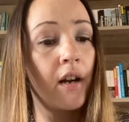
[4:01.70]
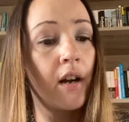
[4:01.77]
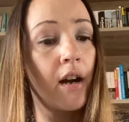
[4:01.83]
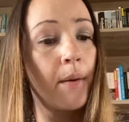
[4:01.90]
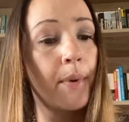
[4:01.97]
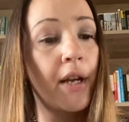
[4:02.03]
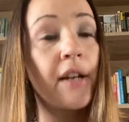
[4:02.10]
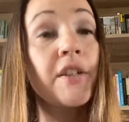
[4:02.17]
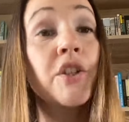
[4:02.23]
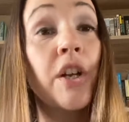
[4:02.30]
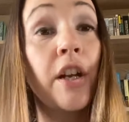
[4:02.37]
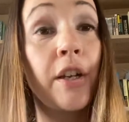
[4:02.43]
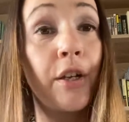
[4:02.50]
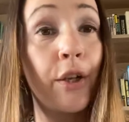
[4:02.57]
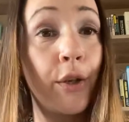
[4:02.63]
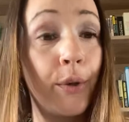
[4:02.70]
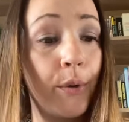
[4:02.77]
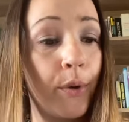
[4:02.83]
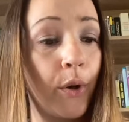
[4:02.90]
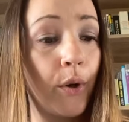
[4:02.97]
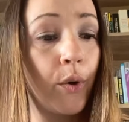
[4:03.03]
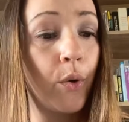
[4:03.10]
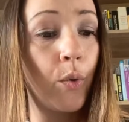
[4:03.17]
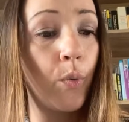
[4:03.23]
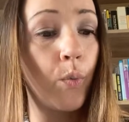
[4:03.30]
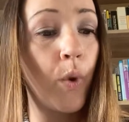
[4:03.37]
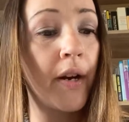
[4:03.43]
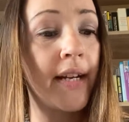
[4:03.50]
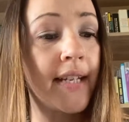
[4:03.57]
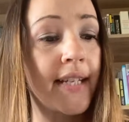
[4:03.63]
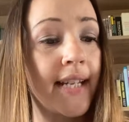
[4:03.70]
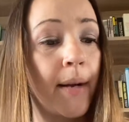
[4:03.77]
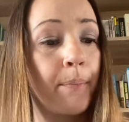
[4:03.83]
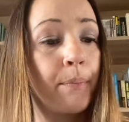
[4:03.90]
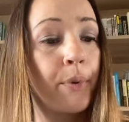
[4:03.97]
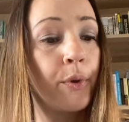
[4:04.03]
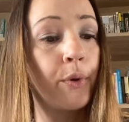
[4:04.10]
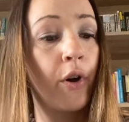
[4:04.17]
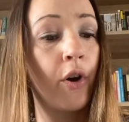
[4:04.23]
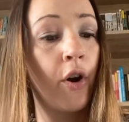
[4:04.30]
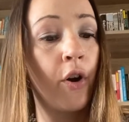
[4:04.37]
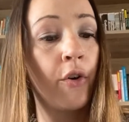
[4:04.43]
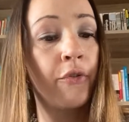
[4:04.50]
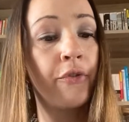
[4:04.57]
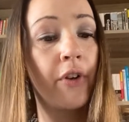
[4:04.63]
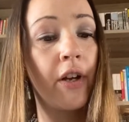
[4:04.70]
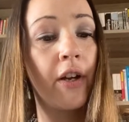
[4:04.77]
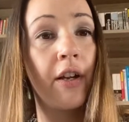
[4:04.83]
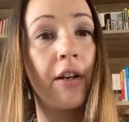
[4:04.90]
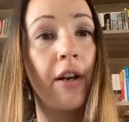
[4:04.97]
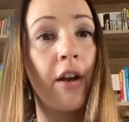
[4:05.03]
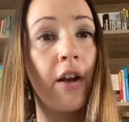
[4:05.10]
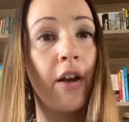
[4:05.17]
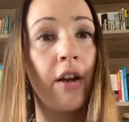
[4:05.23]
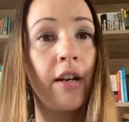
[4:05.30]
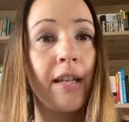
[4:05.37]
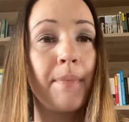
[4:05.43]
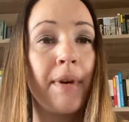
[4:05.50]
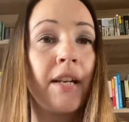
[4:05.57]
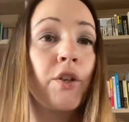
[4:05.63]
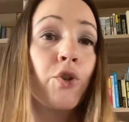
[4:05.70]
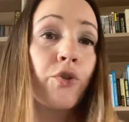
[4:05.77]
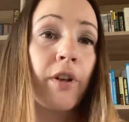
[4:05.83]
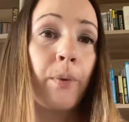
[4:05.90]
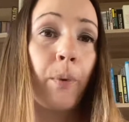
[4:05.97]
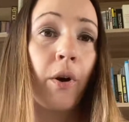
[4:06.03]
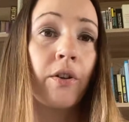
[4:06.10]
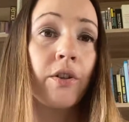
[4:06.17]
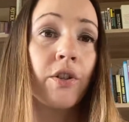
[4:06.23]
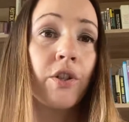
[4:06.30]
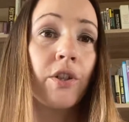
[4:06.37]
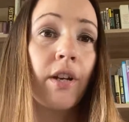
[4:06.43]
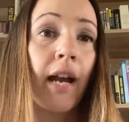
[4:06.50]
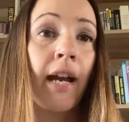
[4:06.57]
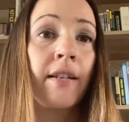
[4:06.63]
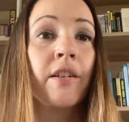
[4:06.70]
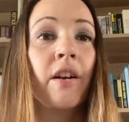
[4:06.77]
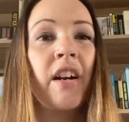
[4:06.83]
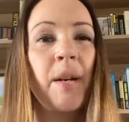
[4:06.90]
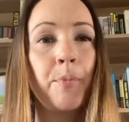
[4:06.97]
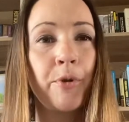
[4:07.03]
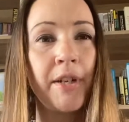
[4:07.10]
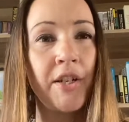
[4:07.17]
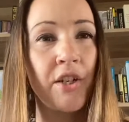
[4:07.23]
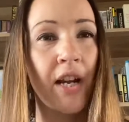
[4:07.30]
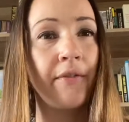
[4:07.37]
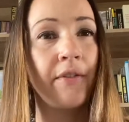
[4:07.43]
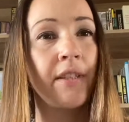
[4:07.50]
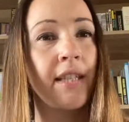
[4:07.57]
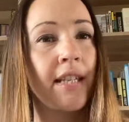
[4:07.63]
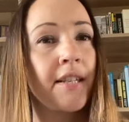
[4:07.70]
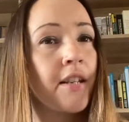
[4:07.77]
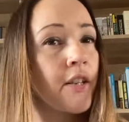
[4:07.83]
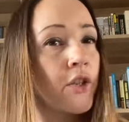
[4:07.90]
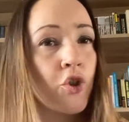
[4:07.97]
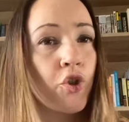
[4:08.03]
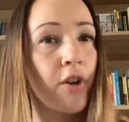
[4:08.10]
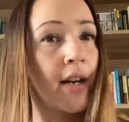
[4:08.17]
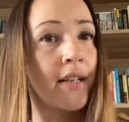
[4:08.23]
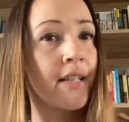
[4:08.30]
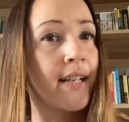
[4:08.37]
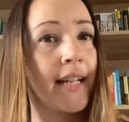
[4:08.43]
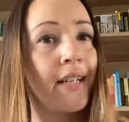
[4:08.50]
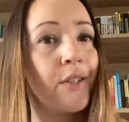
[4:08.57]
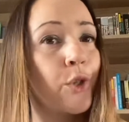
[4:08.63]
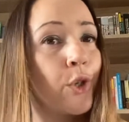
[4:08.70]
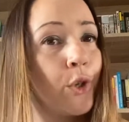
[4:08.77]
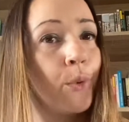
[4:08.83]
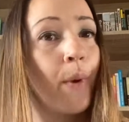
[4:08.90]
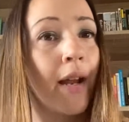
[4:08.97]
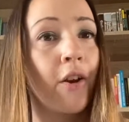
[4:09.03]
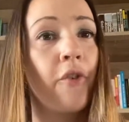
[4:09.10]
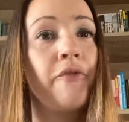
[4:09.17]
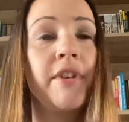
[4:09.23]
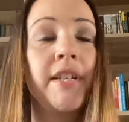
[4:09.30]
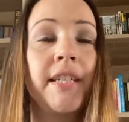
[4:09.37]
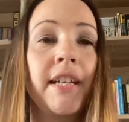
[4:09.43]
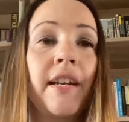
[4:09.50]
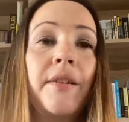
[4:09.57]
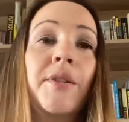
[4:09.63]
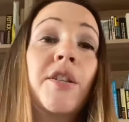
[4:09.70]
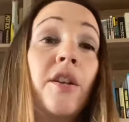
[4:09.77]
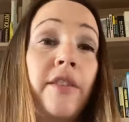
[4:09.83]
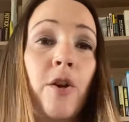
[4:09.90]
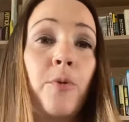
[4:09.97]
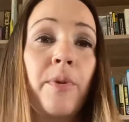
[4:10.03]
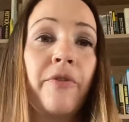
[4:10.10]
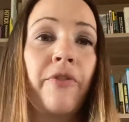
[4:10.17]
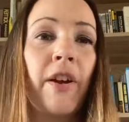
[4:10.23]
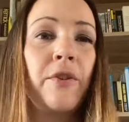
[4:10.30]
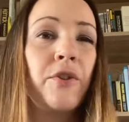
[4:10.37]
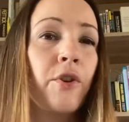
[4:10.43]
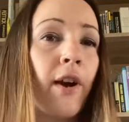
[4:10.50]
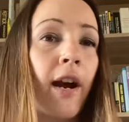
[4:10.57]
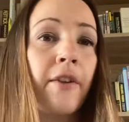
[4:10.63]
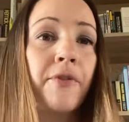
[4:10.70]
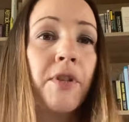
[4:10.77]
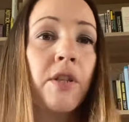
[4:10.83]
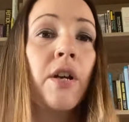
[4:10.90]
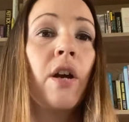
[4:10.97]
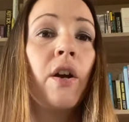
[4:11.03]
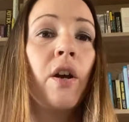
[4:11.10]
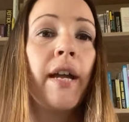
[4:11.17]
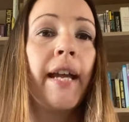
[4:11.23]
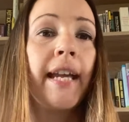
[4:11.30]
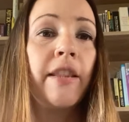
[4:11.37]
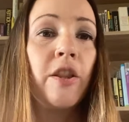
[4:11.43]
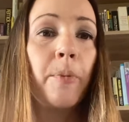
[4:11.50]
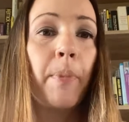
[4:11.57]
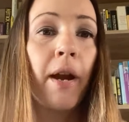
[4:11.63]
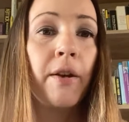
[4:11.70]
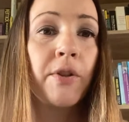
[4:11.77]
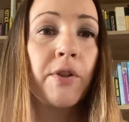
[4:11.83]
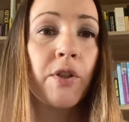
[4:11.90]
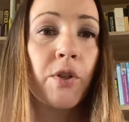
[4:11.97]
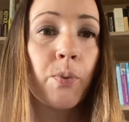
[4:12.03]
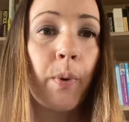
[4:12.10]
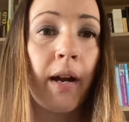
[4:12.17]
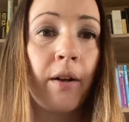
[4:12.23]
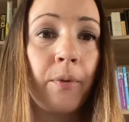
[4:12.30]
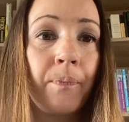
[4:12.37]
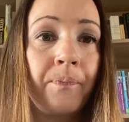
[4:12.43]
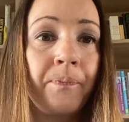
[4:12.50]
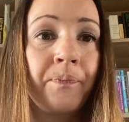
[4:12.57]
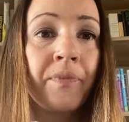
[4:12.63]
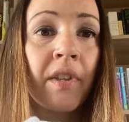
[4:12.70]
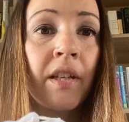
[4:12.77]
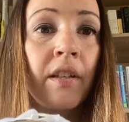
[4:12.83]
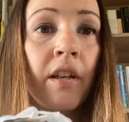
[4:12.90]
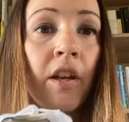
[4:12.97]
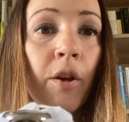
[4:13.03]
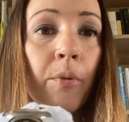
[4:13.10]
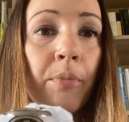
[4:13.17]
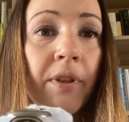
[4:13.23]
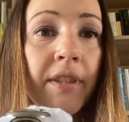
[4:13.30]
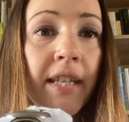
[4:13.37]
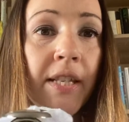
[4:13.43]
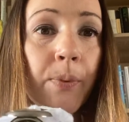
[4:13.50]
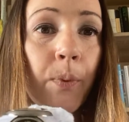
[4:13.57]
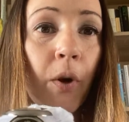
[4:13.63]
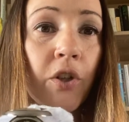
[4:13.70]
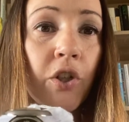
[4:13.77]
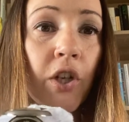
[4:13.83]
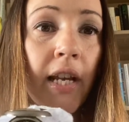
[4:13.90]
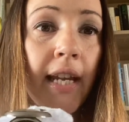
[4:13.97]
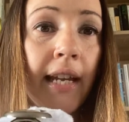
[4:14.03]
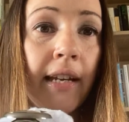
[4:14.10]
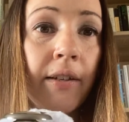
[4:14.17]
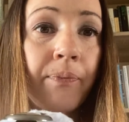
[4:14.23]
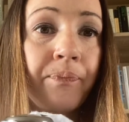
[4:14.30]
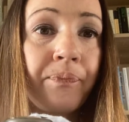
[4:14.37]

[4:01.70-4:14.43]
I'm going to show you one example of an early military watch, and I appreciate that this doesn't translate too well on video, so there'll be photographs in the post as well. But this watch here,